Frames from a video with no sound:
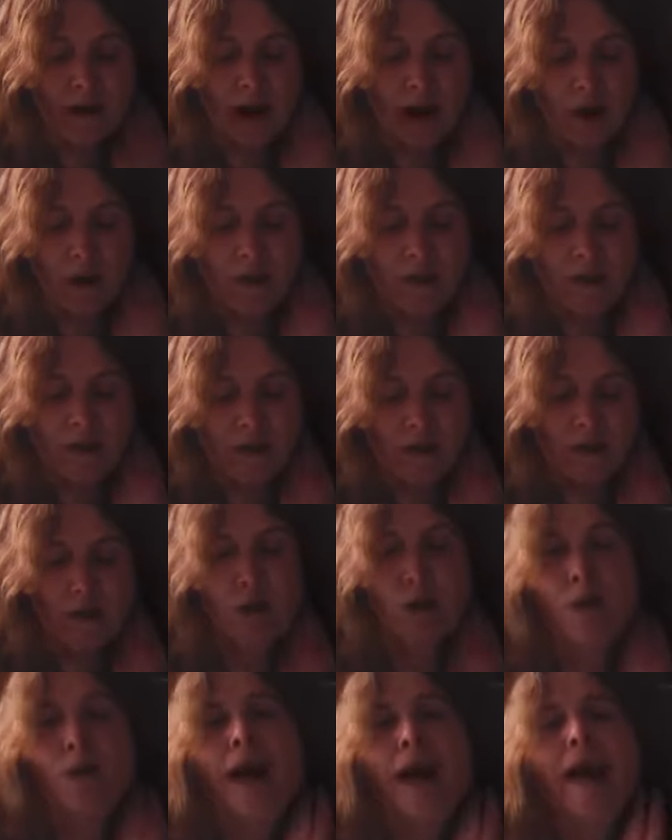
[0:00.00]
helps
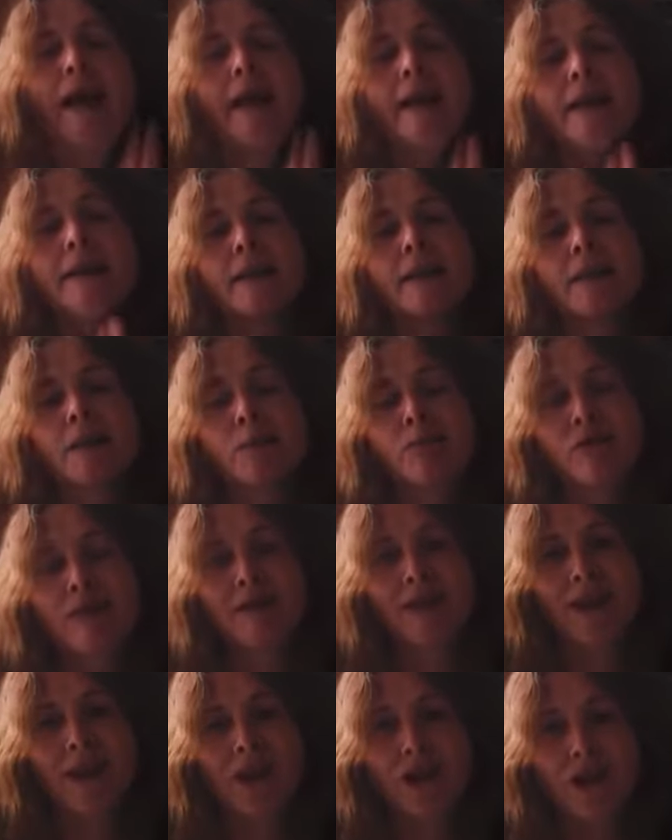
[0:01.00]
to aid the
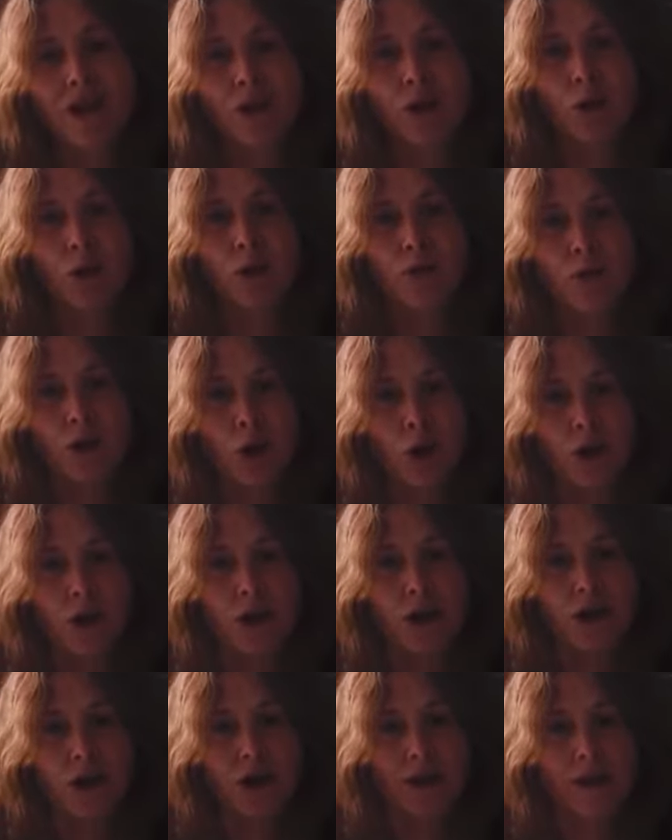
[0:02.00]
production of
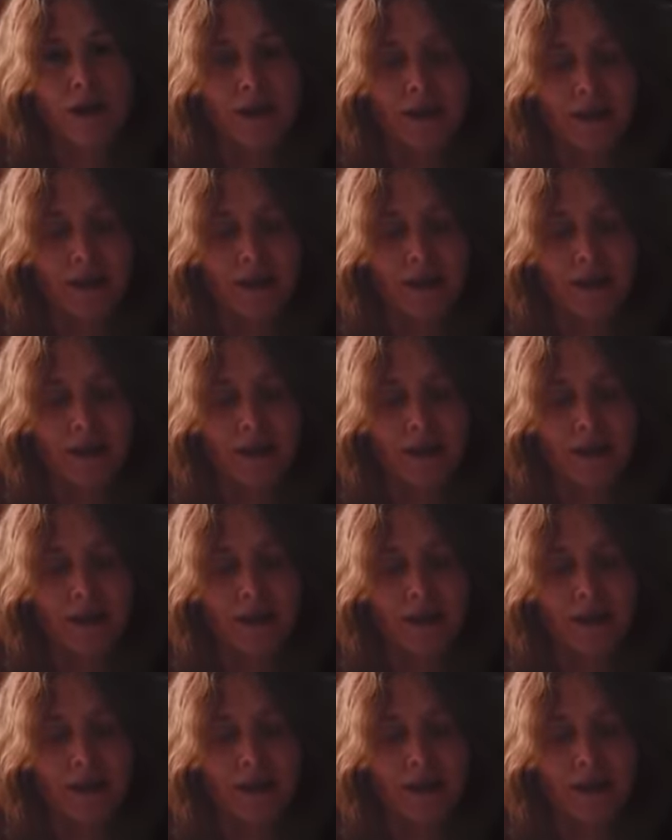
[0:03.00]
collagen